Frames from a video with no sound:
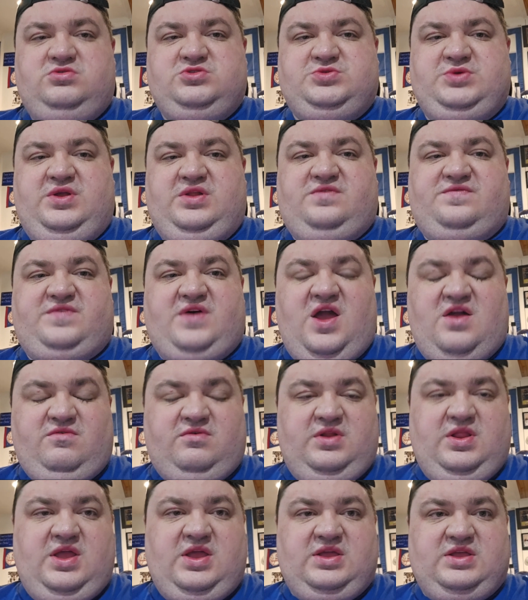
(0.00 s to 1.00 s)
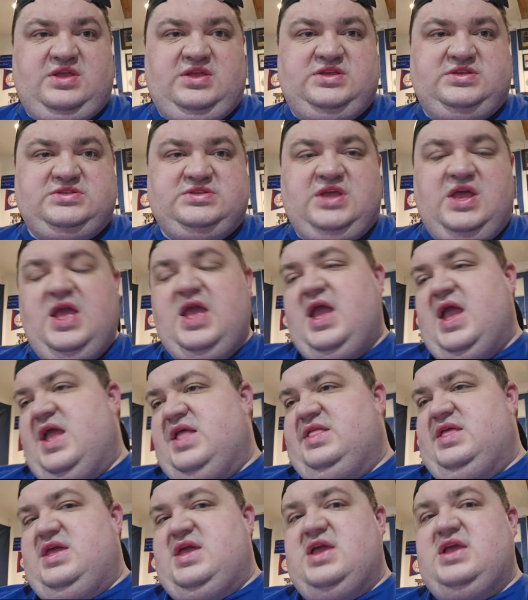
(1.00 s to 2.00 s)
which made 5-1 Yankees.
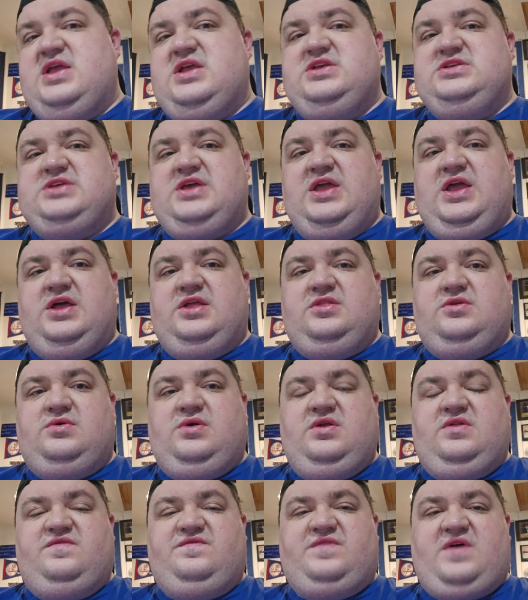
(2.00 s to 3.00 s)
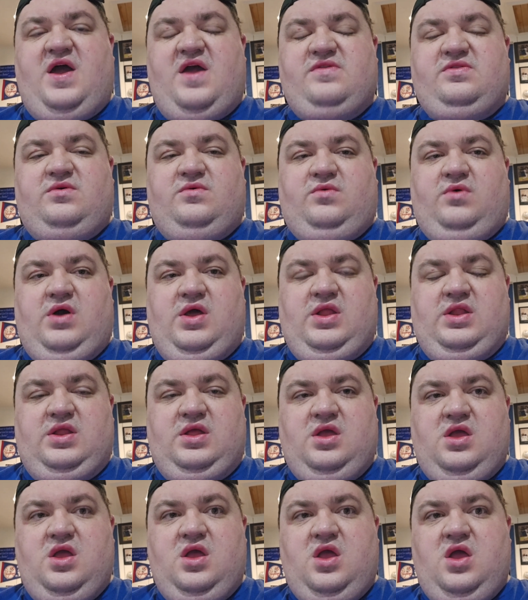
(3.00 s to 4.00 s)
And the Yankees hang on to win
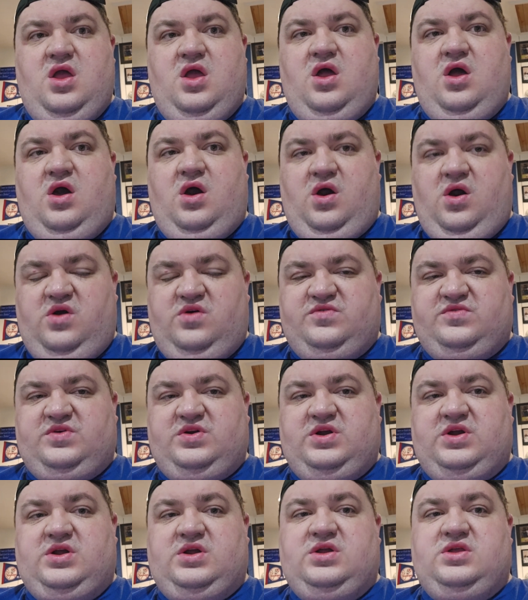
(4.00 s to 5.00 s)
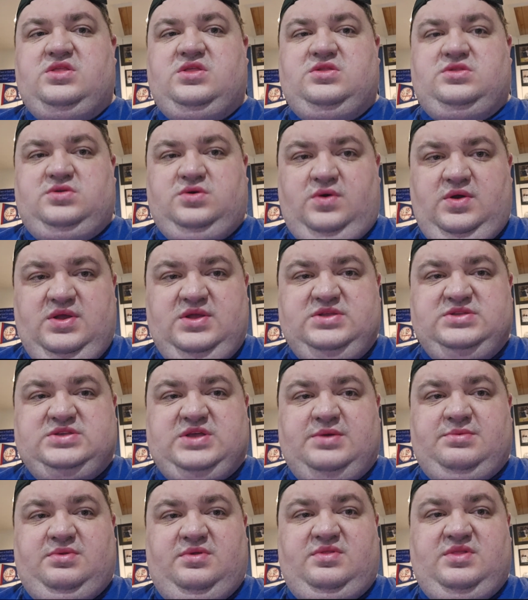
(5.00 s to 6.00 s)
5-1 over the
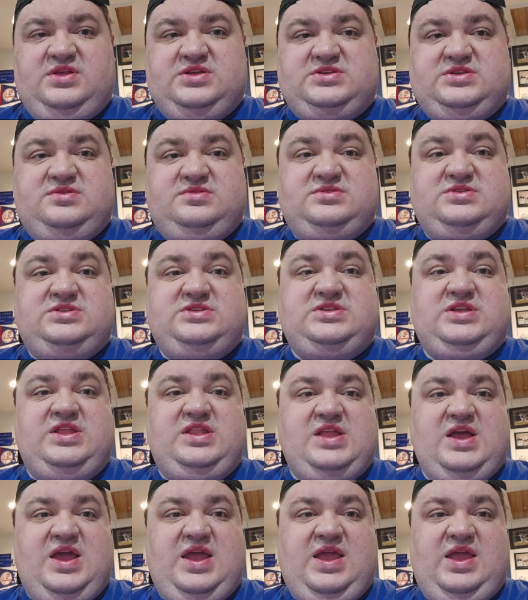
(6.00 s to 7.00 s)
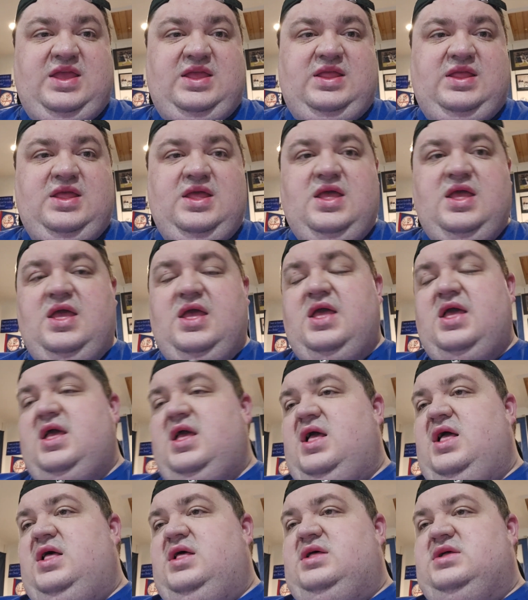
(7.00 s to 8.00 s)
Twins. I believe next game is tonight.
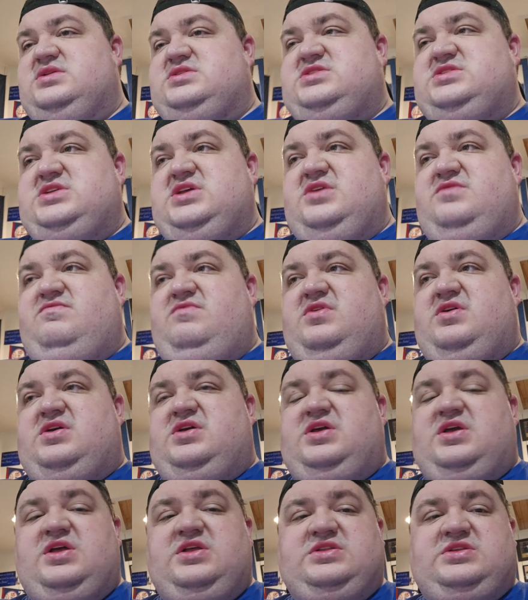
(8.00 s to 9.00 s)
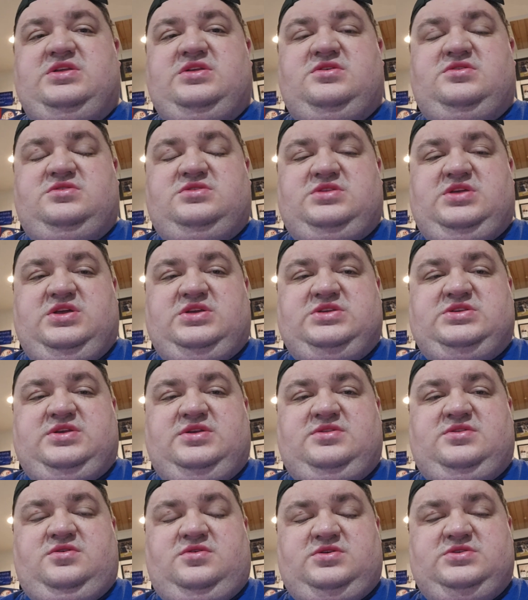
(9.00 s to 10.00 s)
Let's see if we can continue to
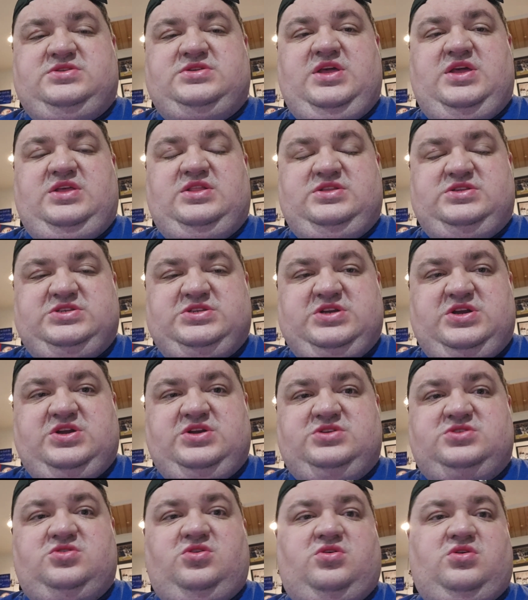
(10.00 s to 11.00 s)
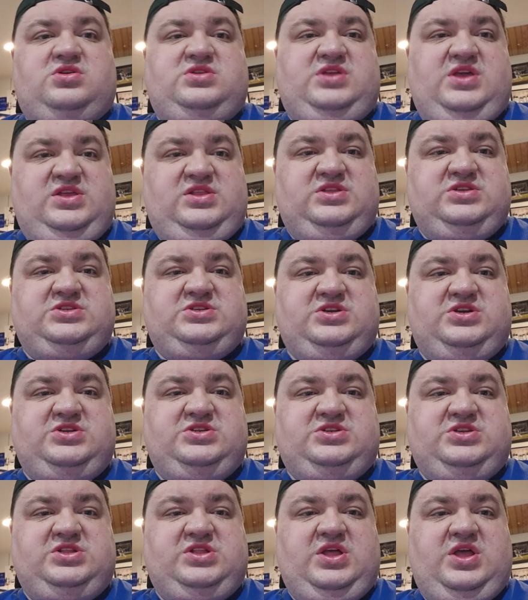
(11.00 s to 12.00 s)
take towards taking the series or take the
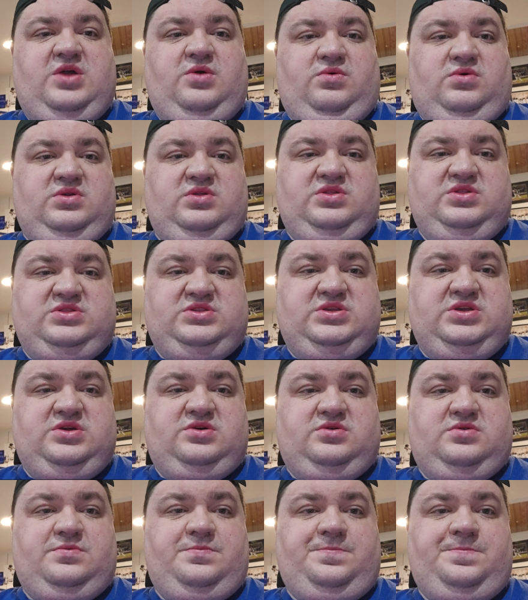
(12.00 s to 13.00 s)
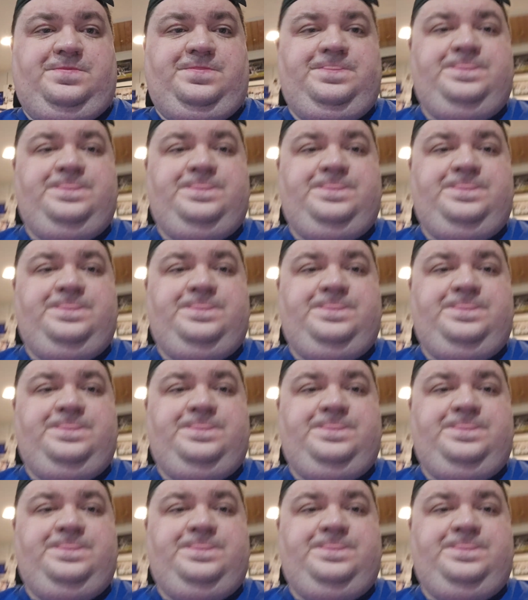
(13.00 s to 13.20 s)
series tonight. One of the two.